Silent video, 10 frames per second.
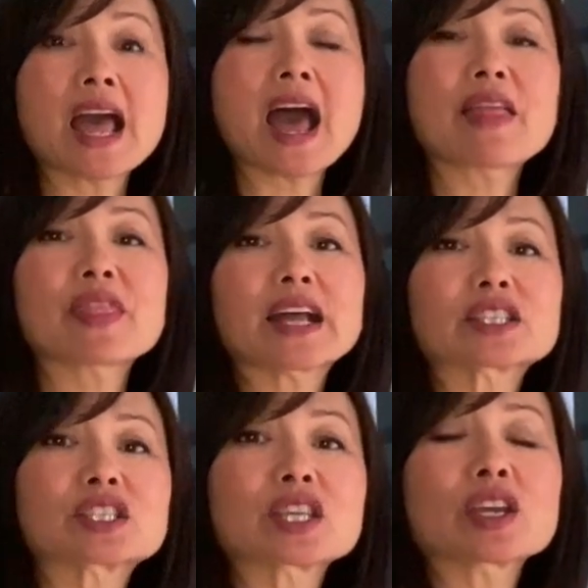And
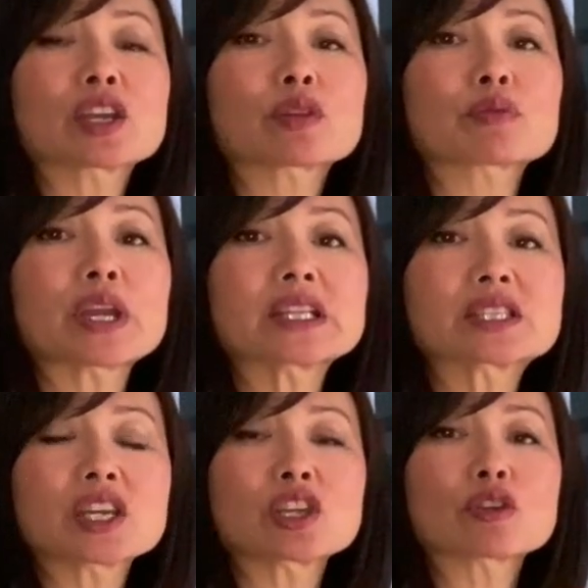that
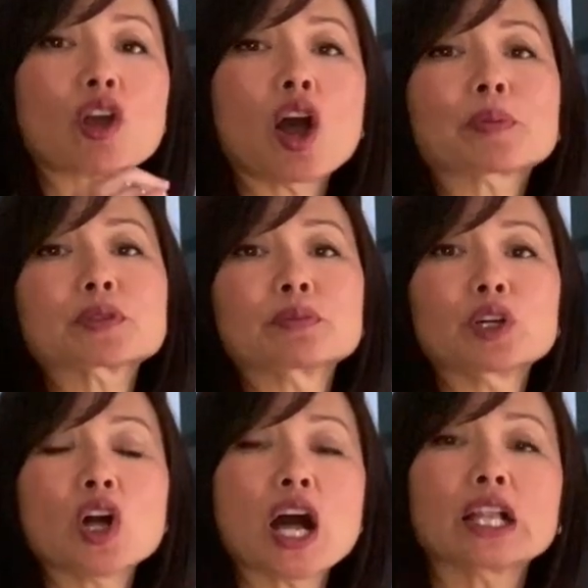creates your
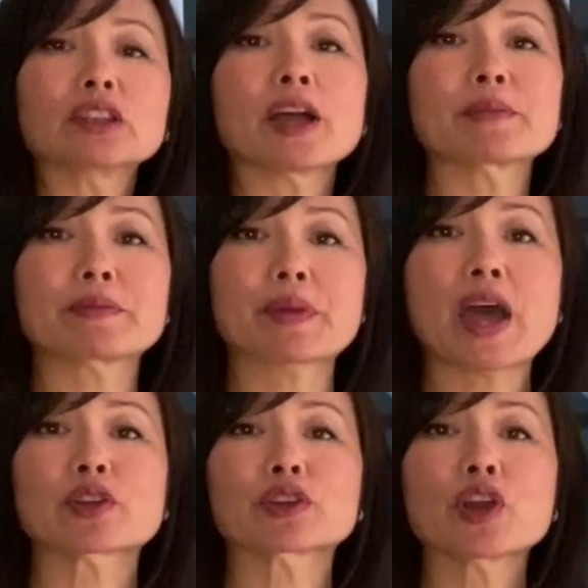optimal alignment
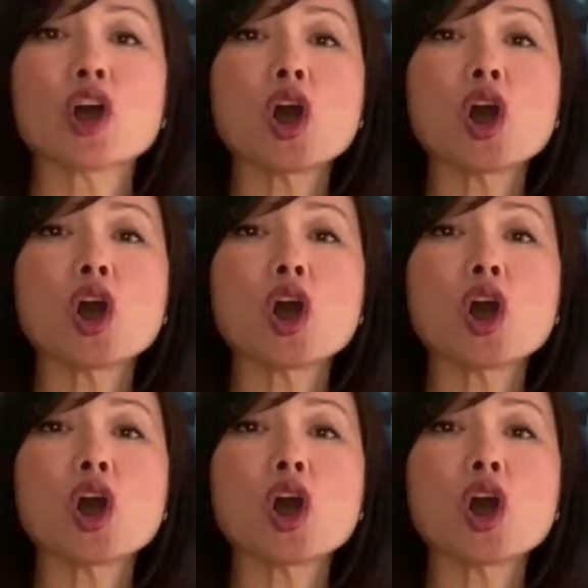pattern